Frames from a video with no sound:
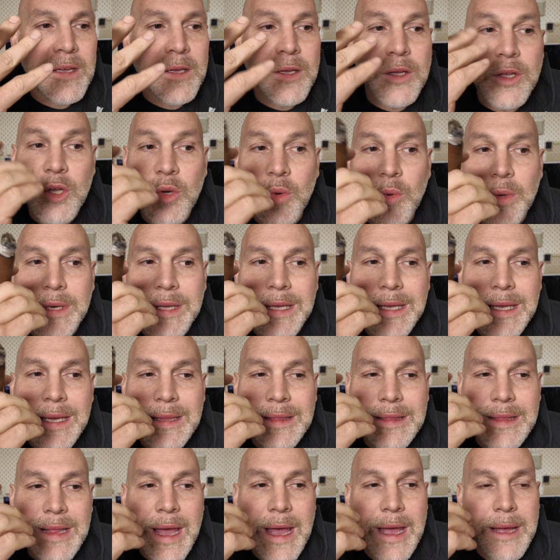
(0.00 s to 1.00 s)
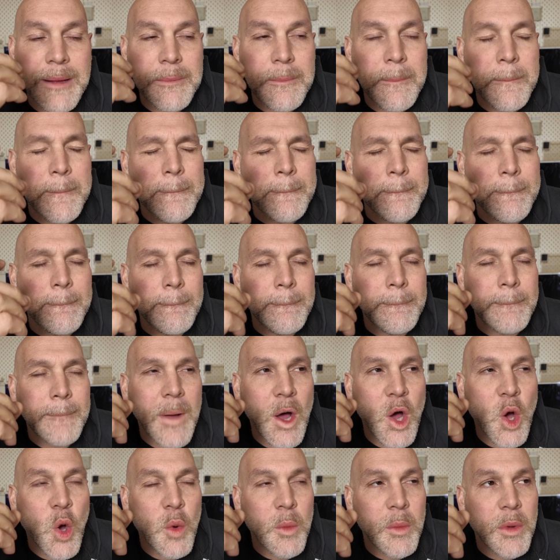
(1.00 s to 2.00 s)
you would get that
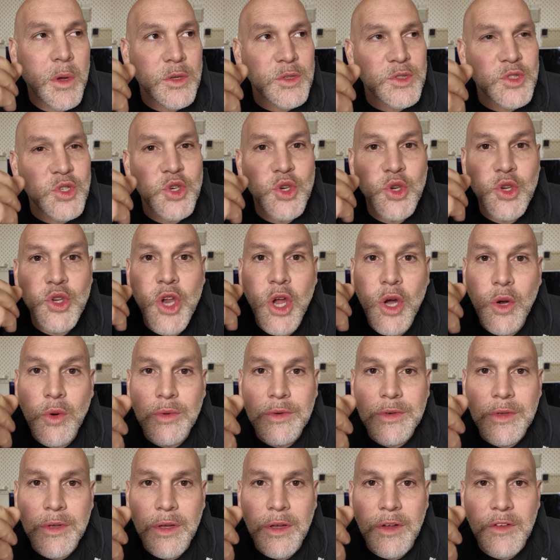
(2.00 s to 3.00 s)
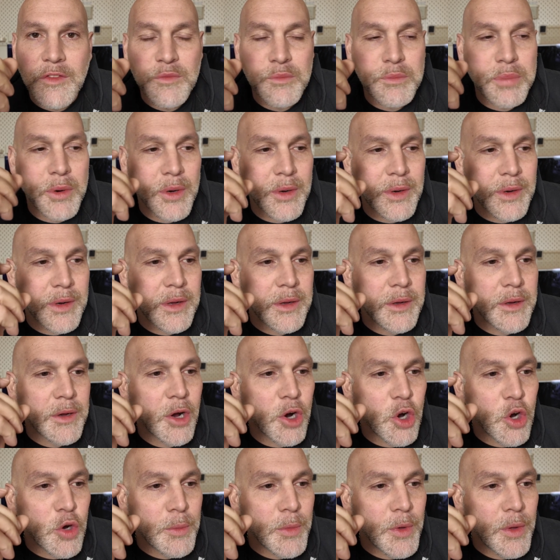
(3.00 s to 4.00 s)
almost note of burnt
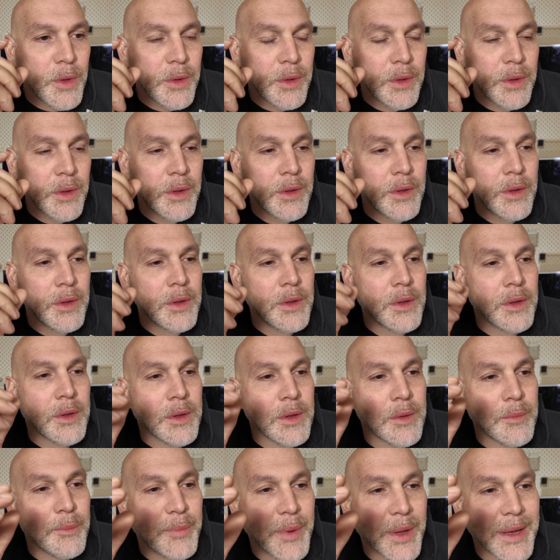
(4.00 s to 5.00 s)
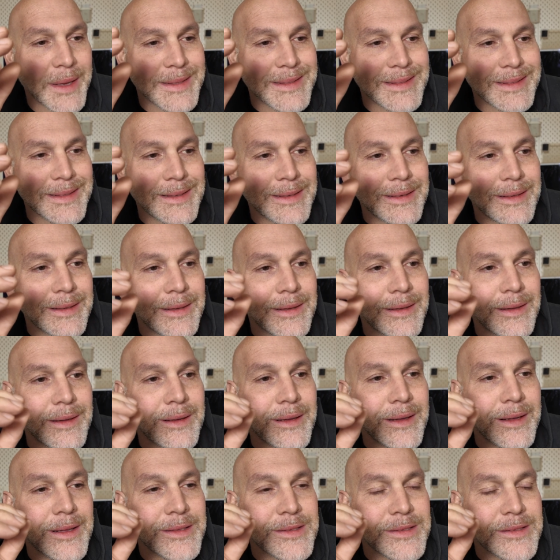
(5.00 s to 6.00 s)
caramel, but
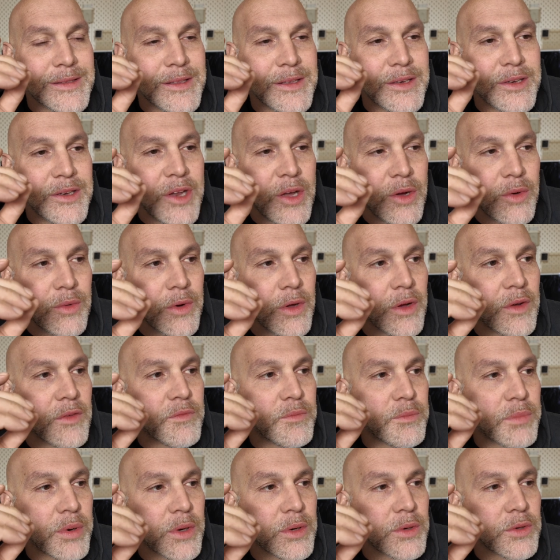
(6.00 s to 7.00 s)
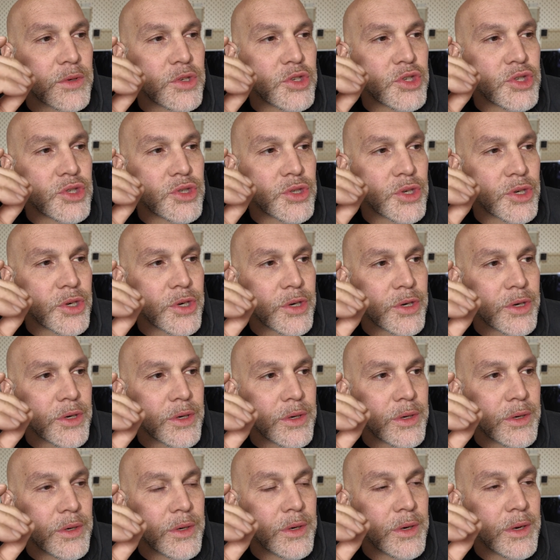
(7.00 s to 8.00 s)
it's the note of burnt
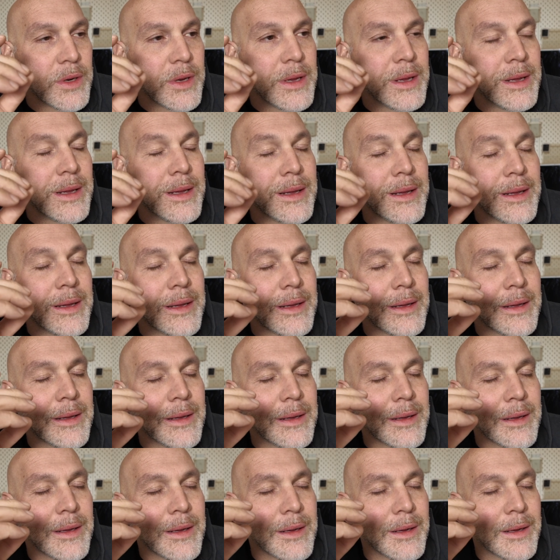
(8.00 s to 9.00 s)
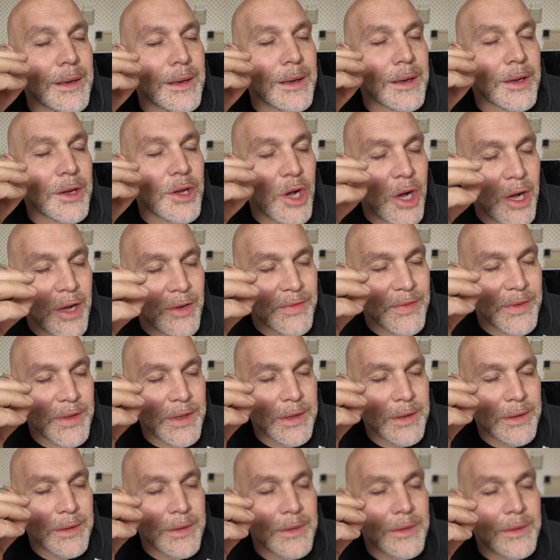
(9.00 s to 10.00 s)
sugar,
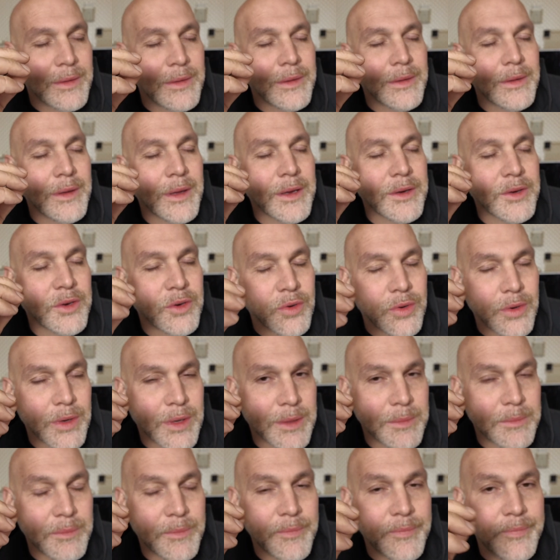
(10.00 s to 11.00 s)
coffee, and cream.